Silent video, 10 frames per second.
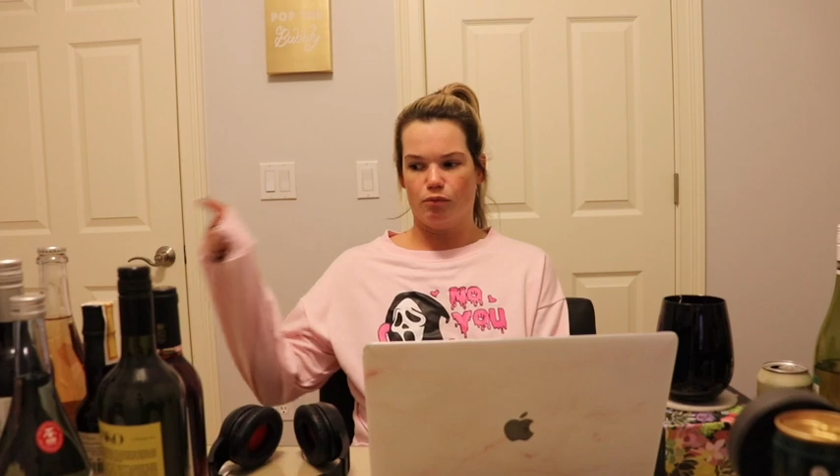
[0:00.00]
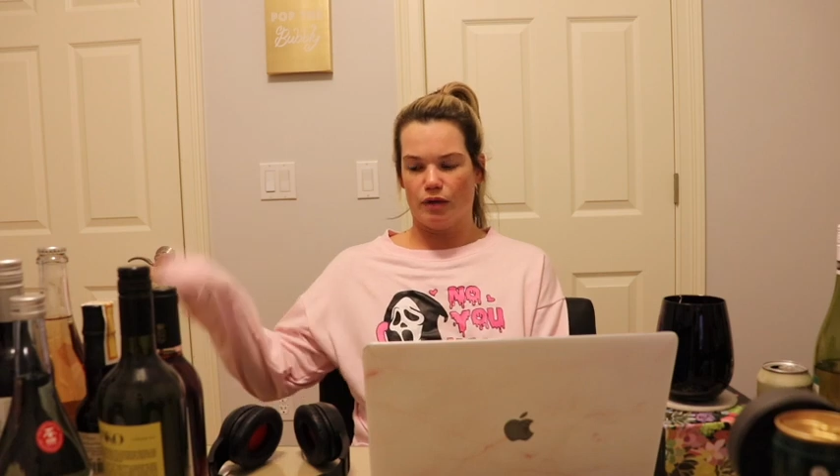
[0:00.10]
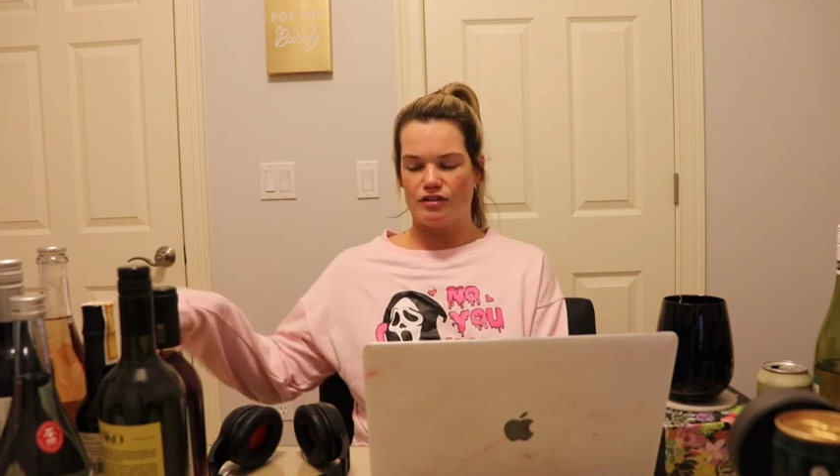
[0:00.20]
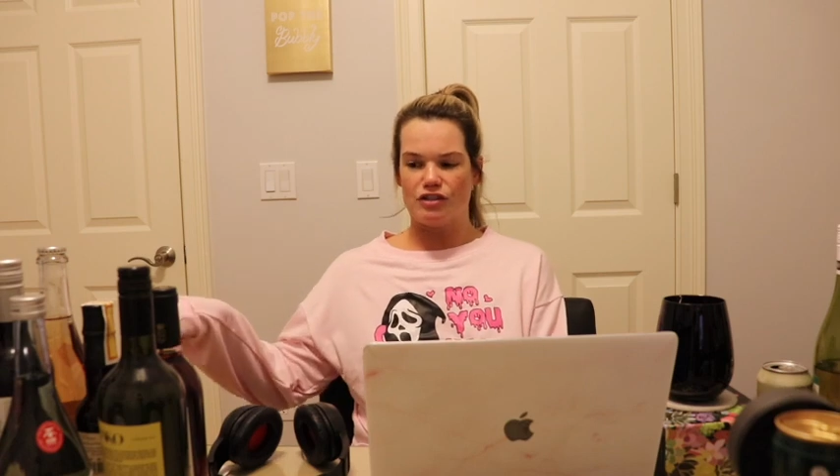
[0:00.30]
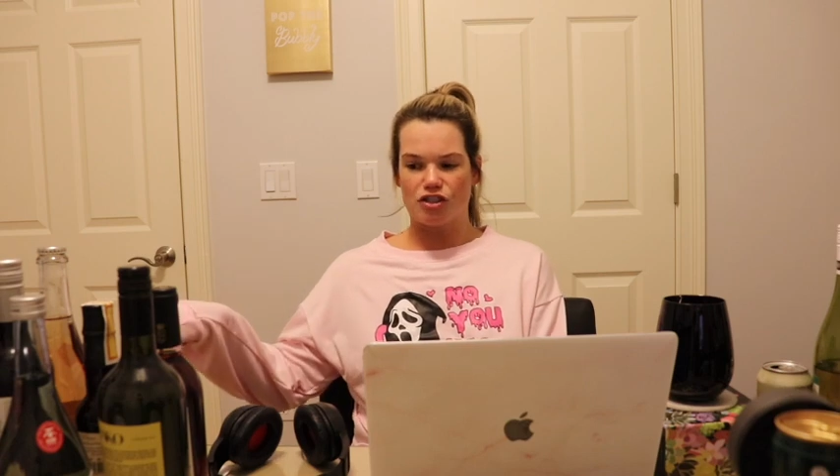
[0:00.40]

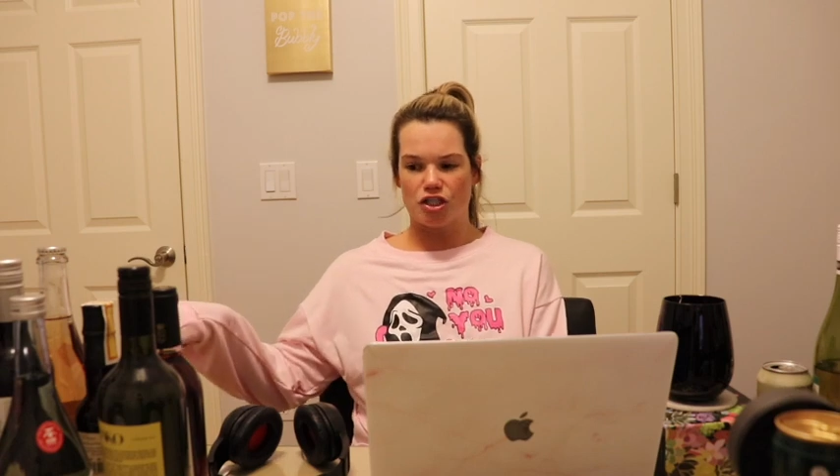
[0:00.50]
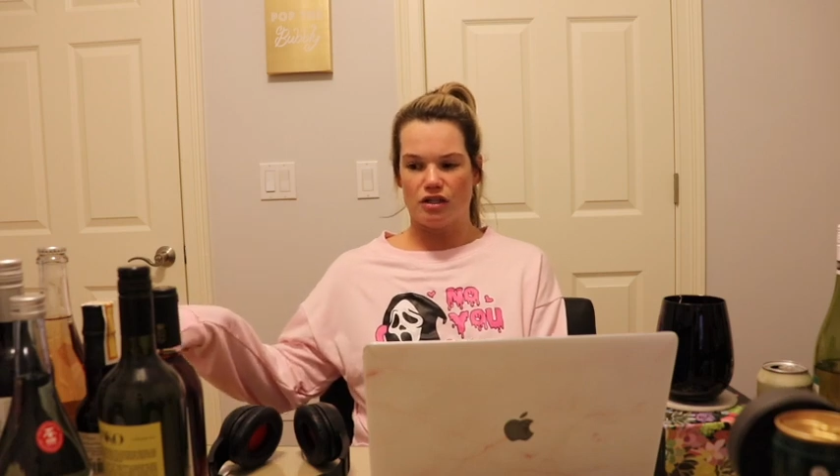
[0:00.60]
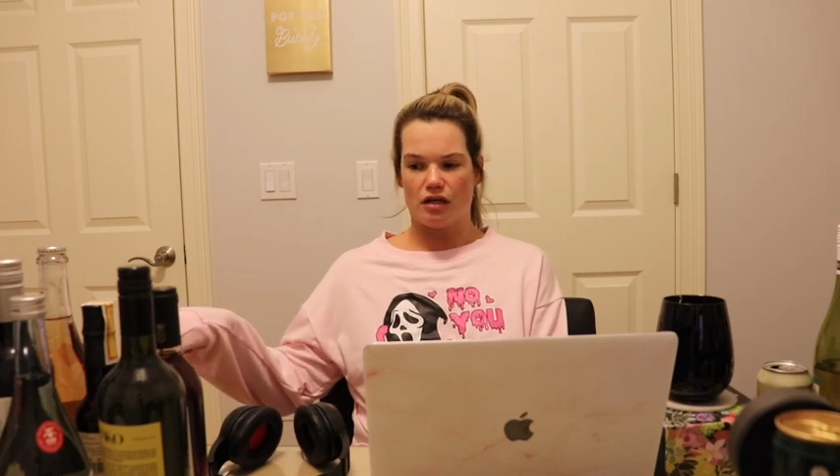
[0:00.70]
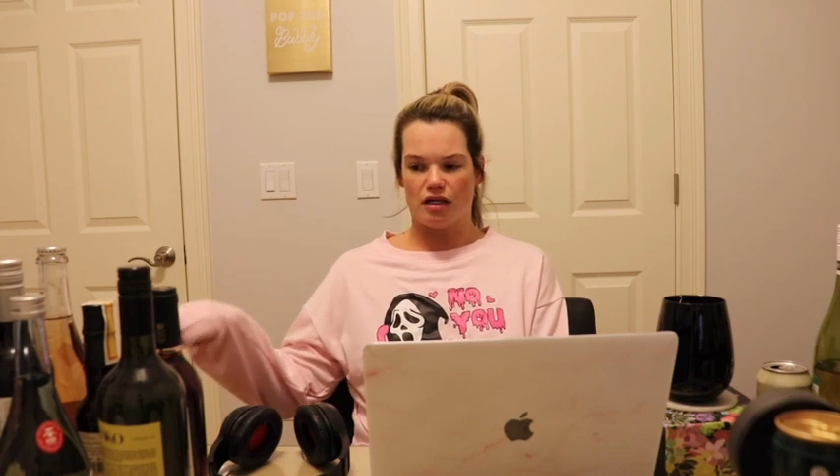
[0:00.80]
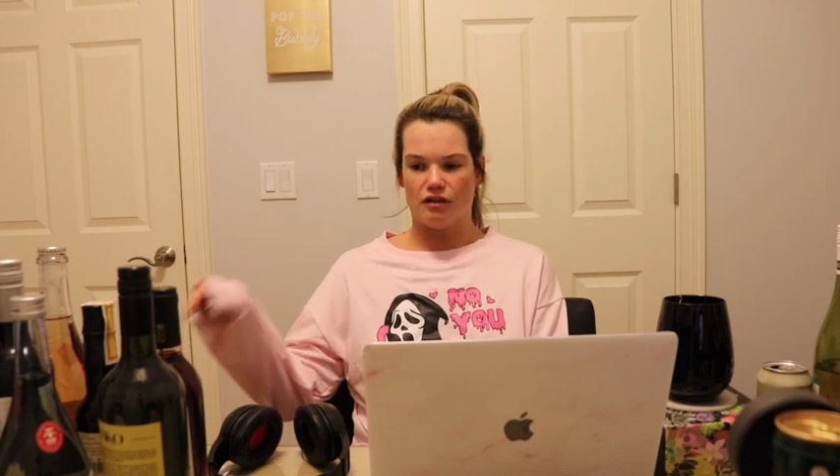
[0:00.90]

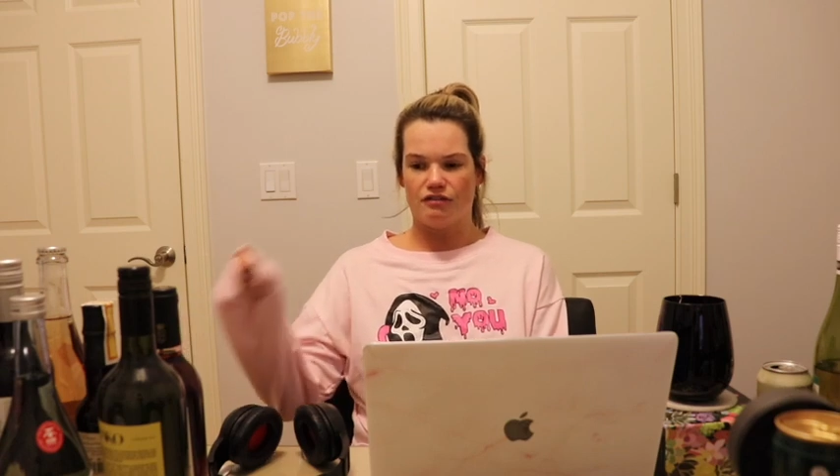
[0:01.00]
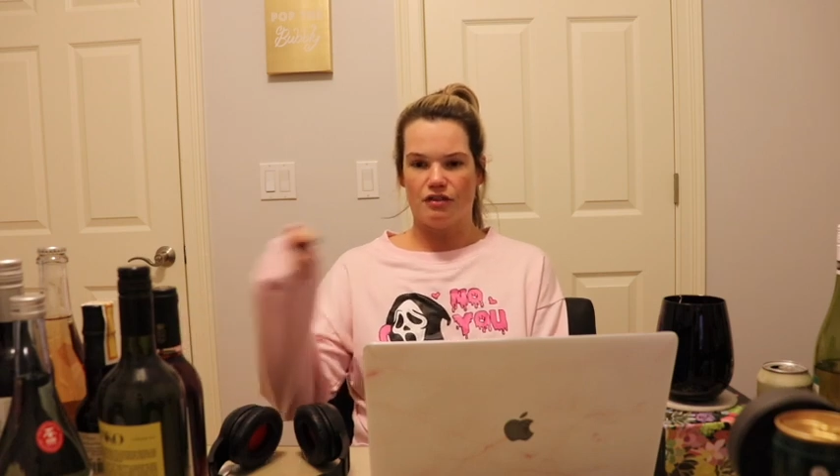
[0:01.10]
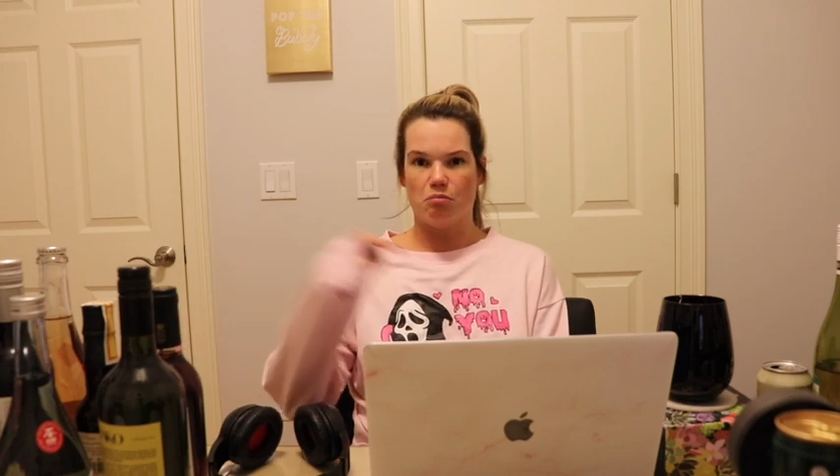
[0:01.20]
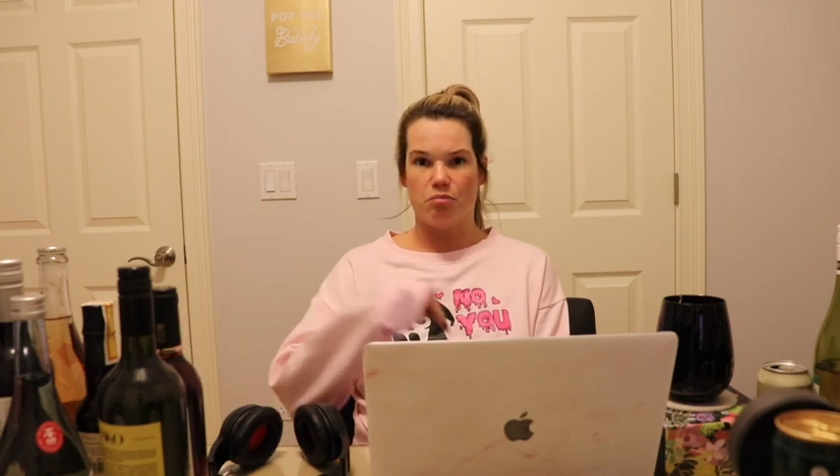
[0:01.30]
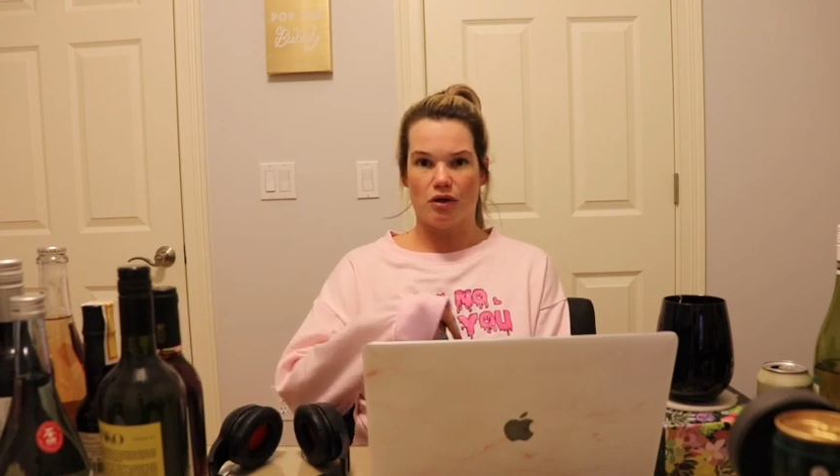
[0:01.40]
rendition of
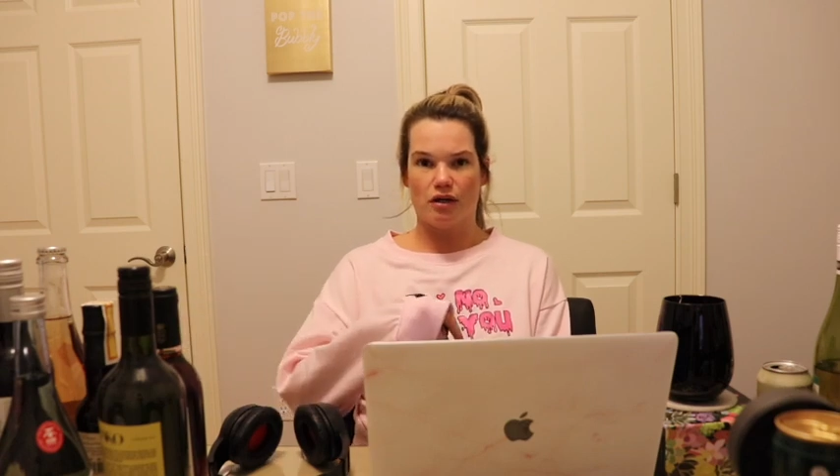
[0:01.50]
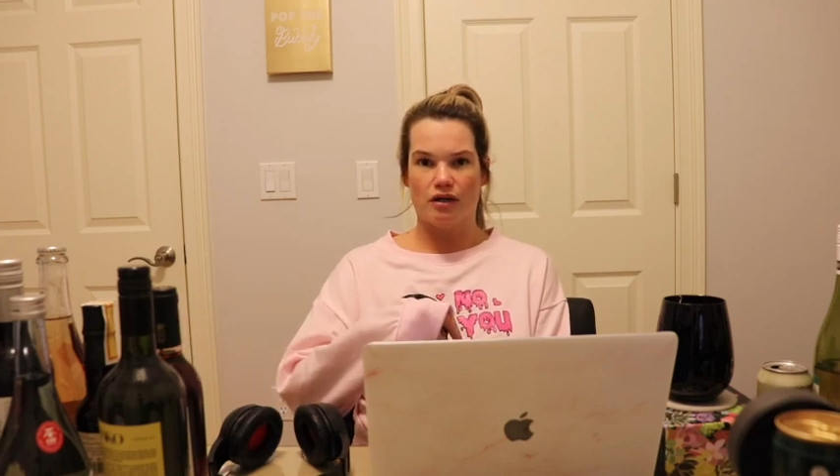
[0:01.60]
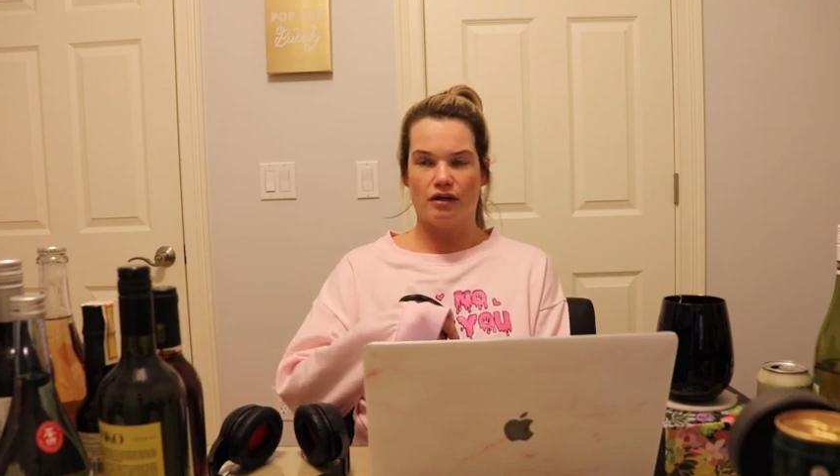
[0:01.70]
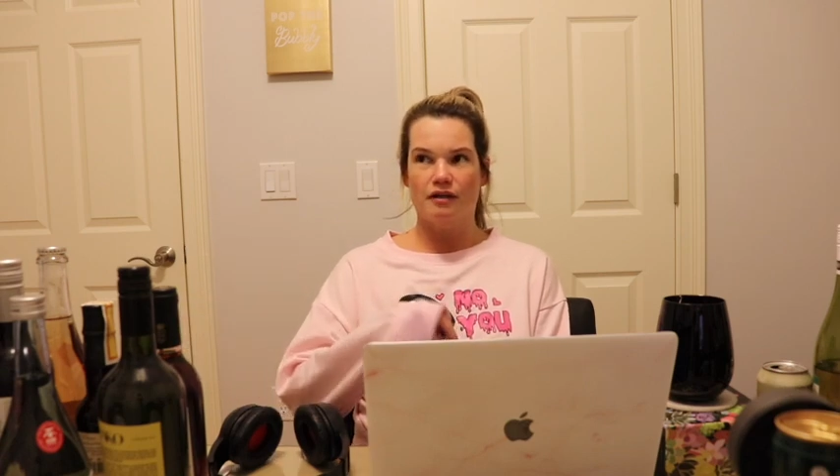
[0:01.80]
the book.